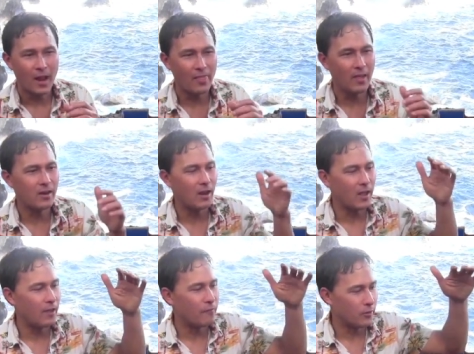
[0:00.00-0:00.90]
And then
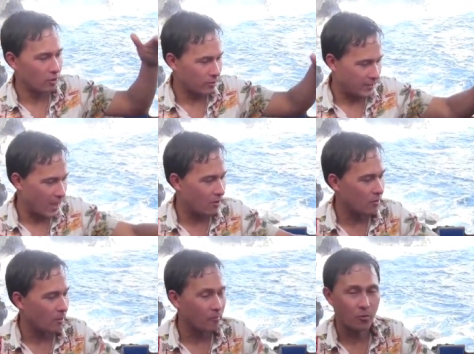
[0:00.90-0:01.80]
if we look down
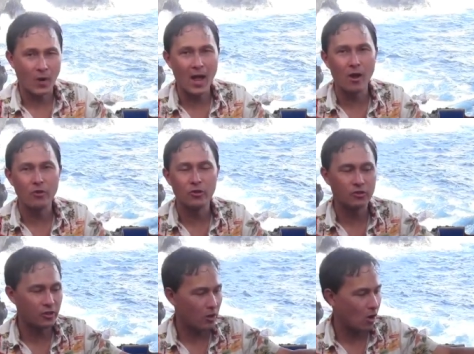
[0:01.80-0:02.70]
on the ground, you'd
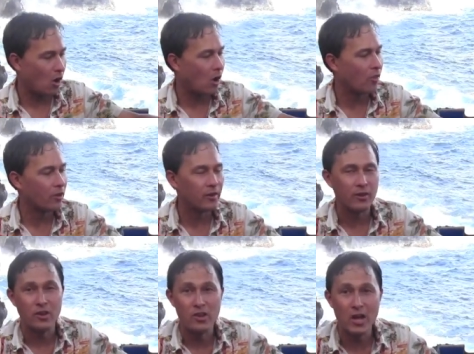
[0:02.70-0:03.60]
see all the
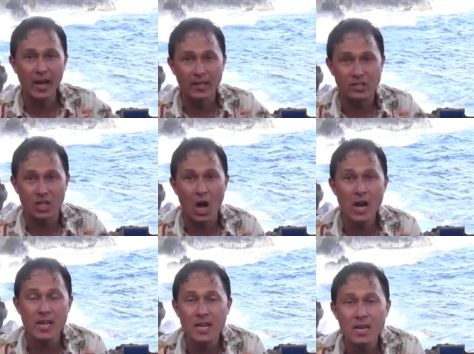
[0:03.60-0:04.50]
nuts,
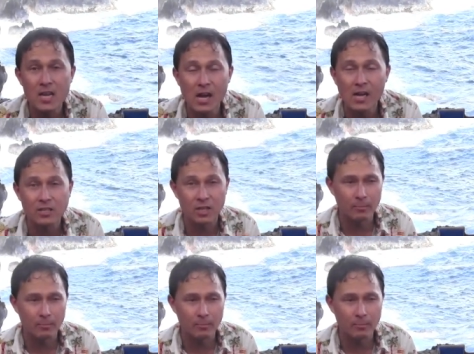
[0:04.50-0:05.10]
uneaten nuts.